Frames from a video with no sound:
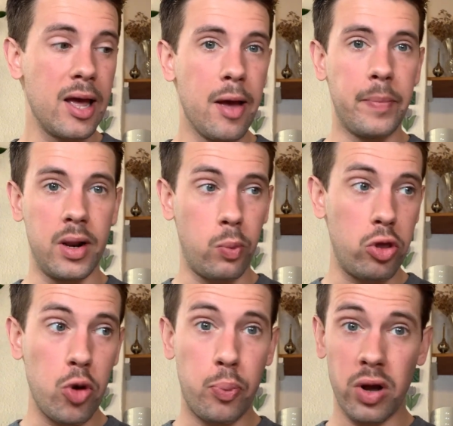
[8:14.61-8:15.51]
but when
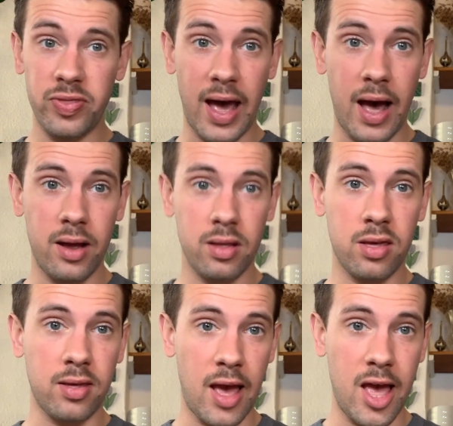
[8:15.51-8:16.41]
you put that
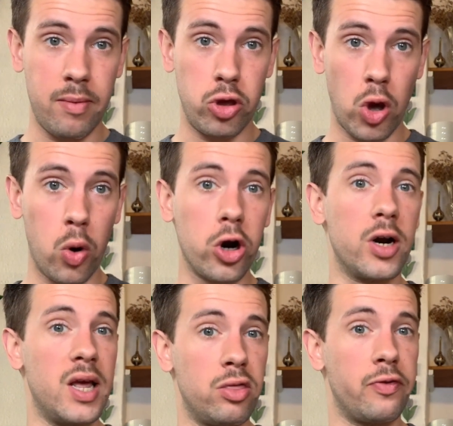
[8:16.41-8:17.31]
same yogurt
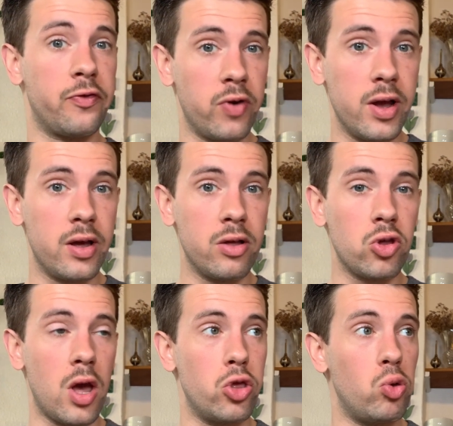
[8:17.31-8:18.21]
in the fridge
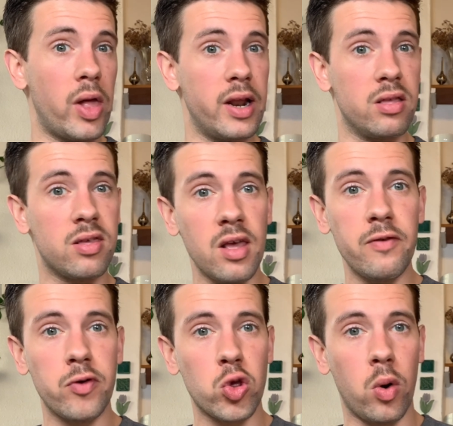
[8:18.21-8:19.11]
and you let it sit
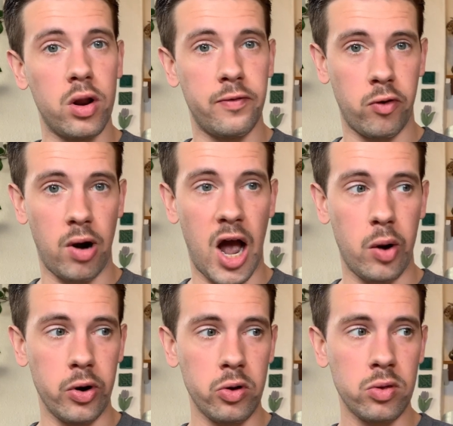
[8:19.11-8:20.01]
for 24
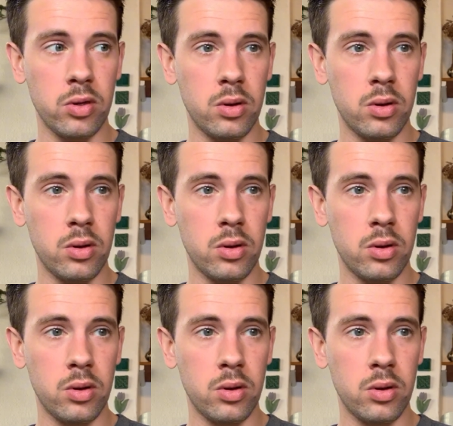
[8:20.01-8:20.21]
hours,